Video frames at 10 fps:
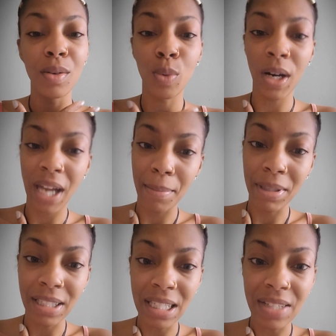what I
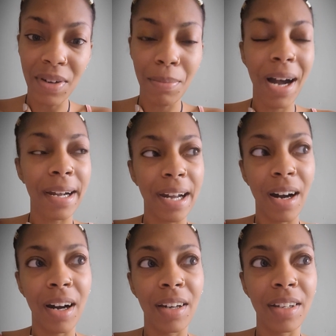believe in my
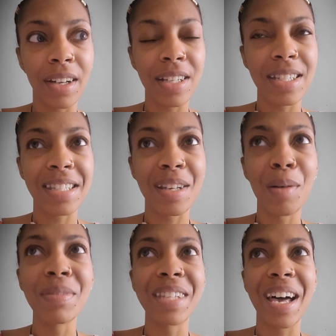God,
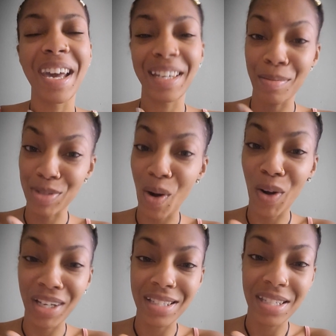sometimes and I'm
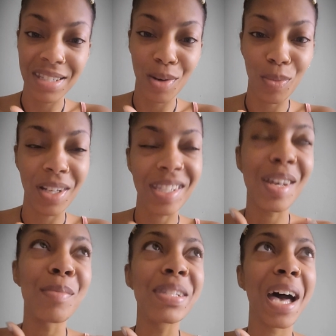talking to someone,
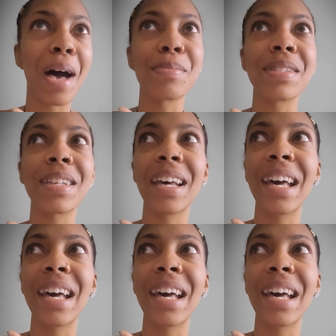sometimes